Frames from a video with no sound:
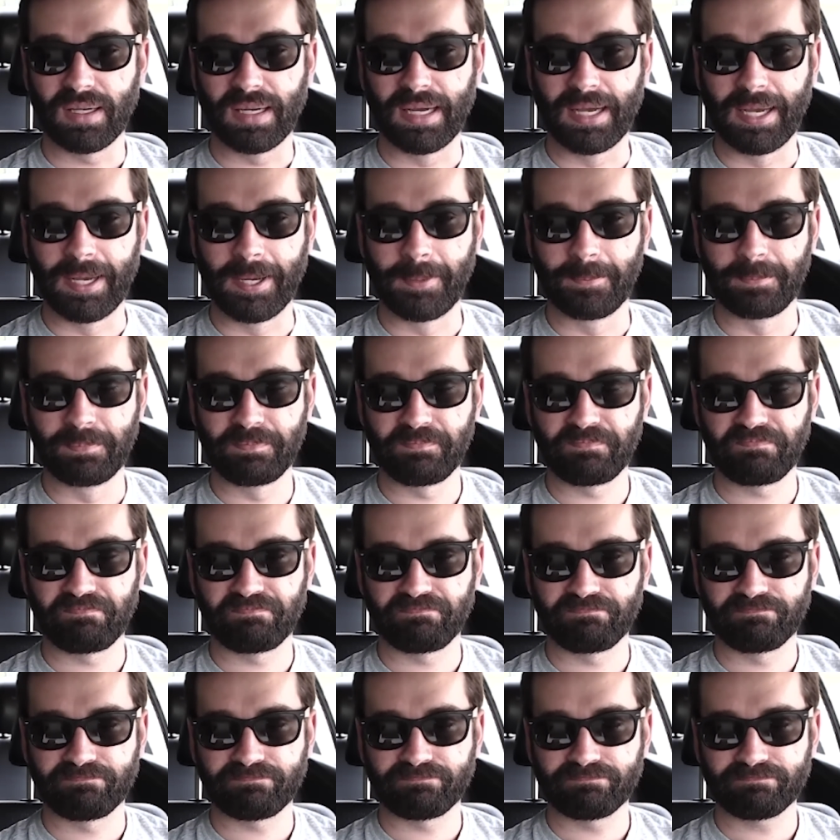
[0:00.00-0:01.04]
Um,
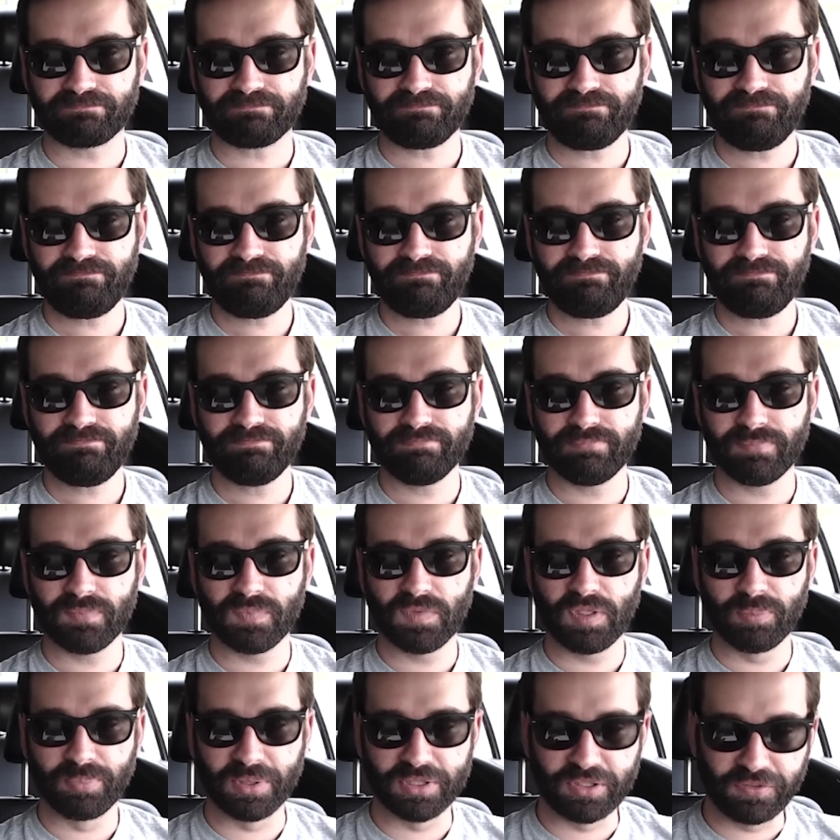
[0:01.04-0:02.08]

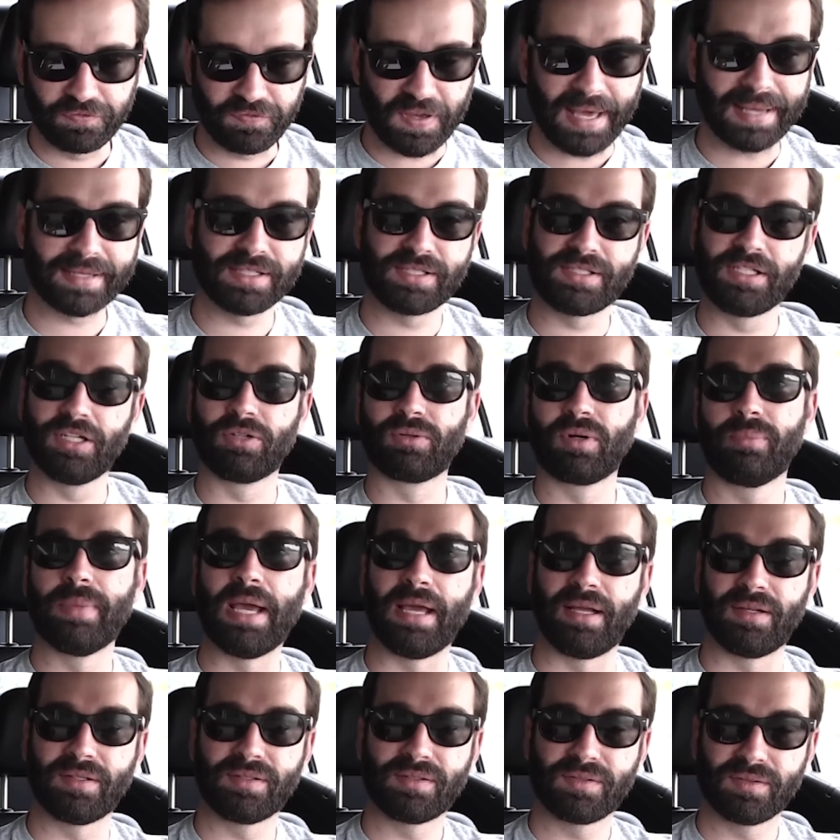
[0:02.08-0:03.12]
but the fact still
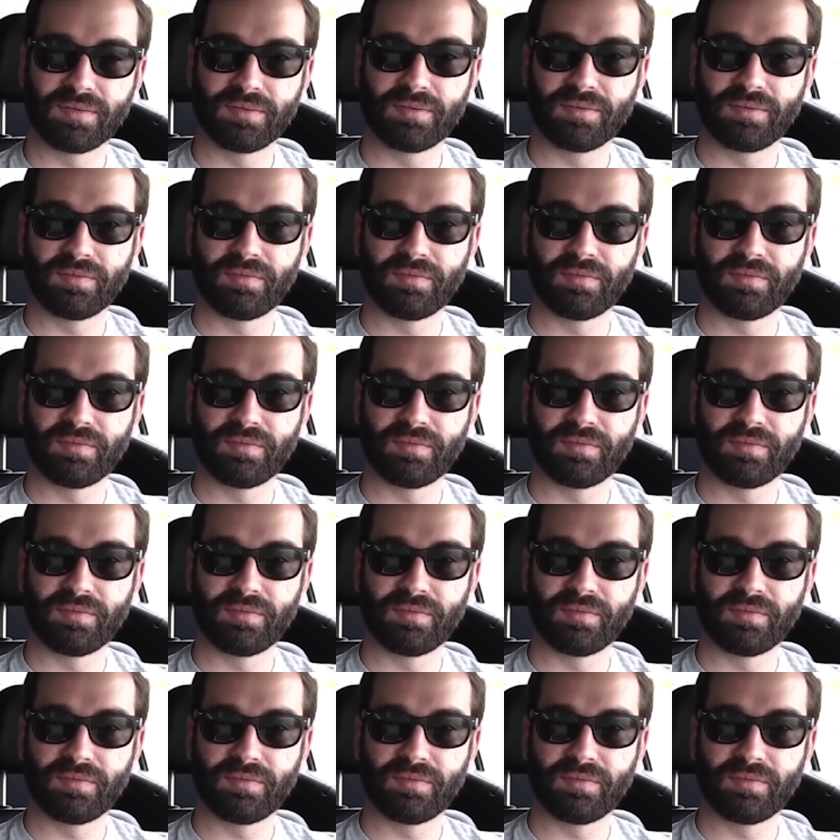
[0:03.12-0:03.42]
remains.